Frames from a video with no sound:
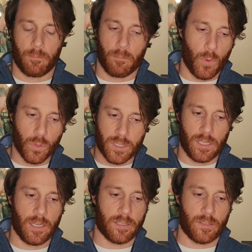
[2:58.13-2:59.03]

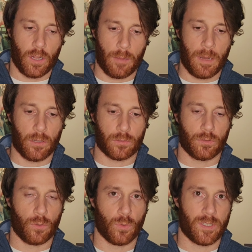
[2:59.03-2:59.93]
mostly it's all
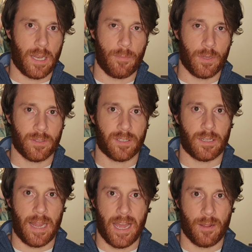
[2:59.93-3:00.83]
about those
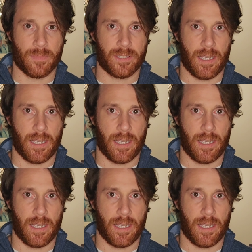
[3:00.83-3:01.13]
lemons, limes,